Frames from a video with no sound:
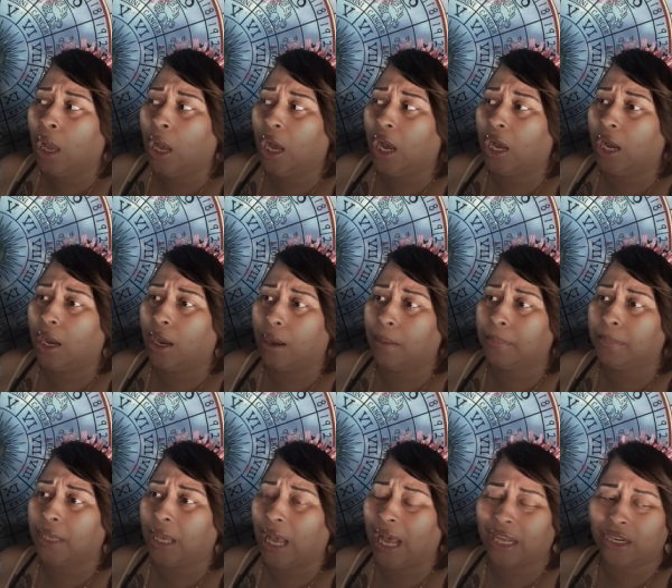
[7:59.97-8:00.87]
Um,
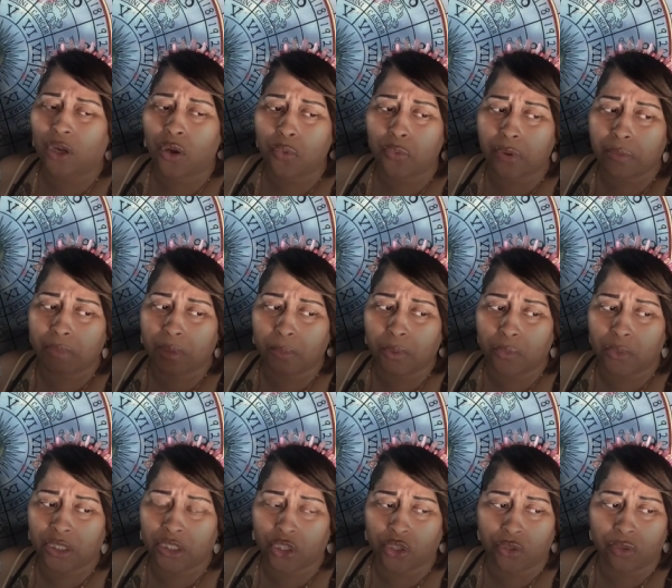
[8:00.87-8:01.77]
I don't remember
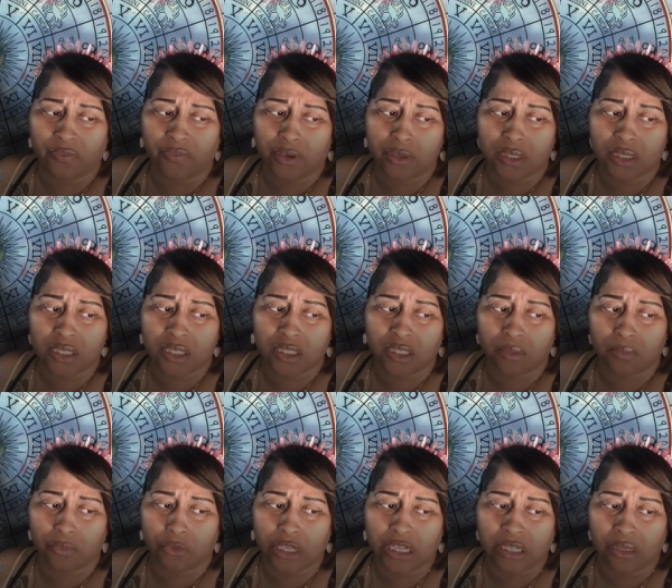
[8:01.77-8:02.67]
what the you versus
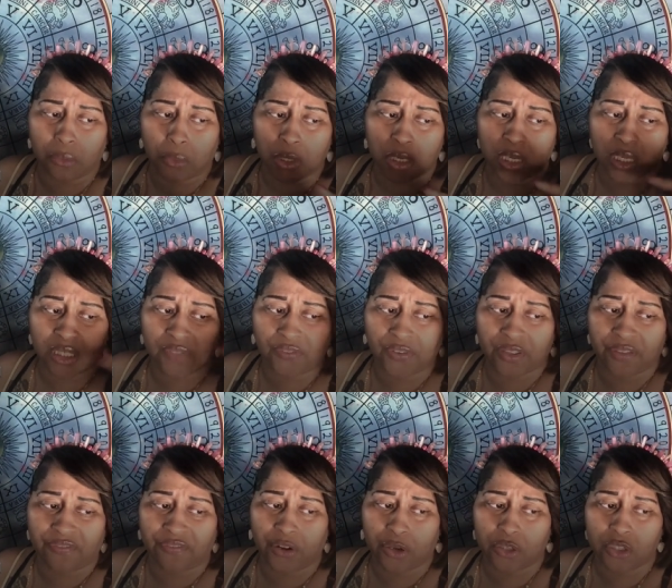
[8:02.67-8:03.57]
them reading was for the
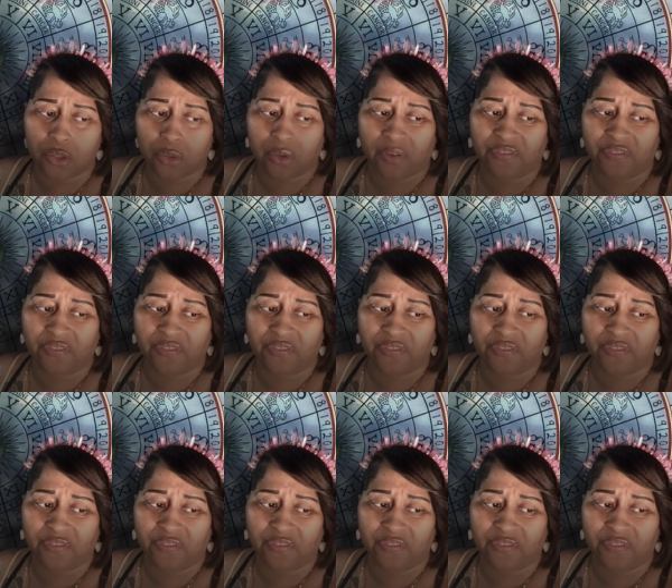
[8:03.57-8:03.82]
first through the